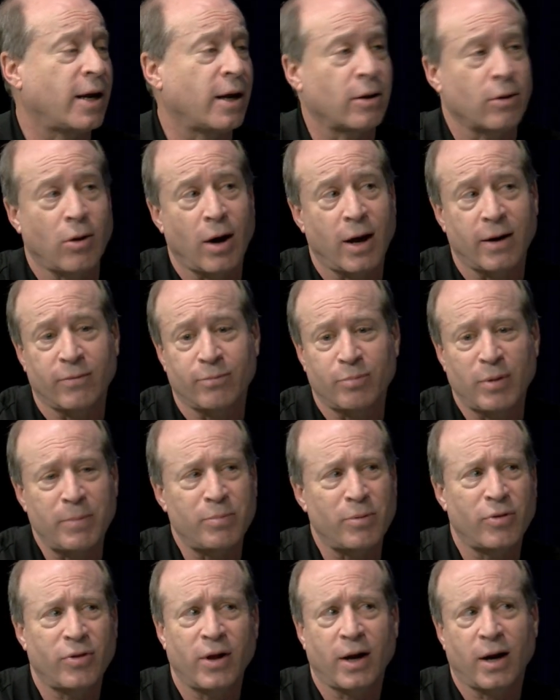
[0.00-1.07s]
A yeah. lot of
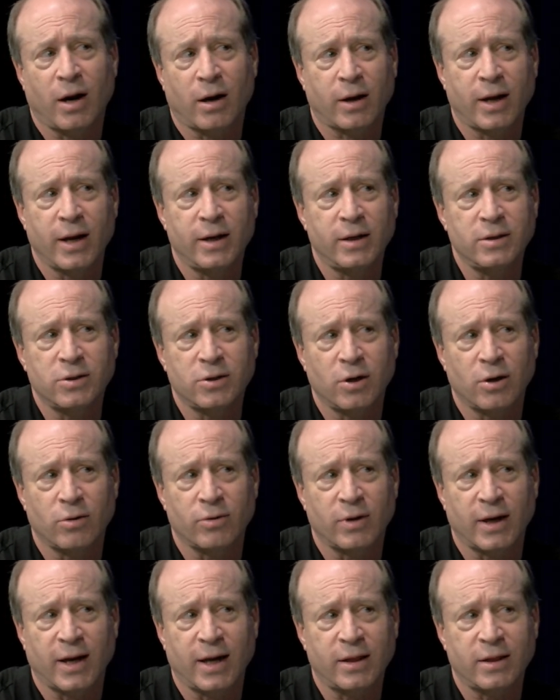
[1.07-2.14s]
people think our kids, you know,
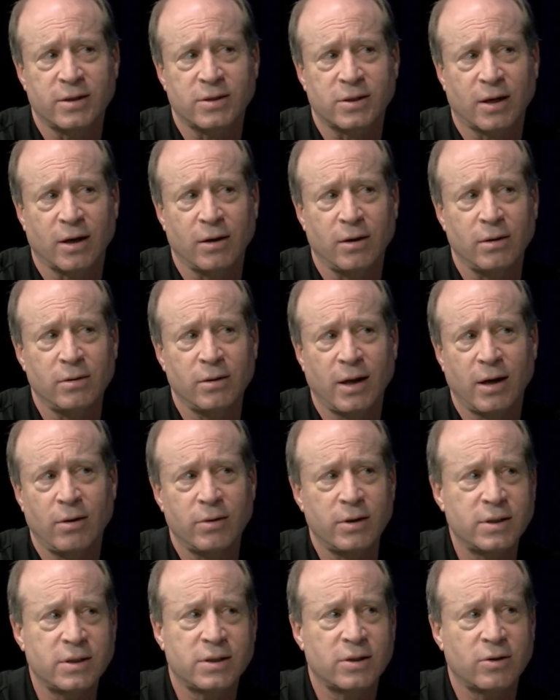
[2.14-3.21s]
they get the skill, they don't
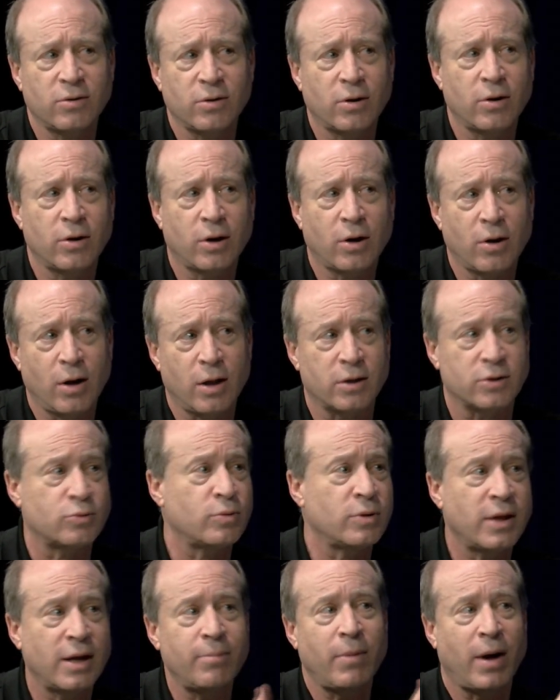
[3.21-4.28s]
necessarily go to college. Well,
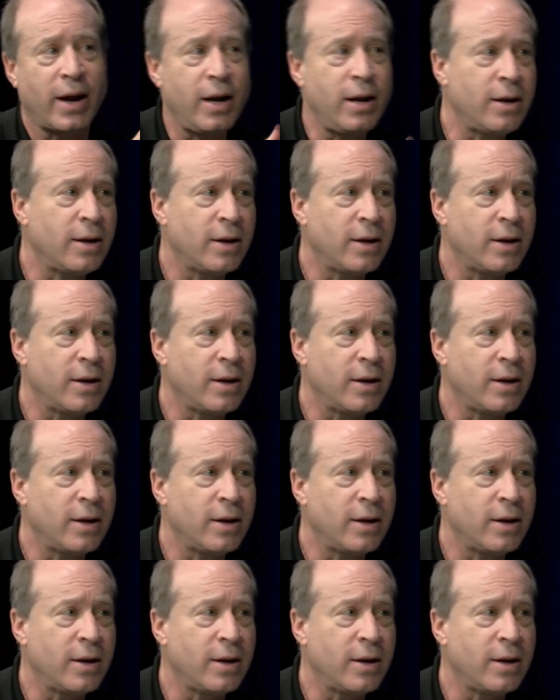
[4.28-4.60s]
they might.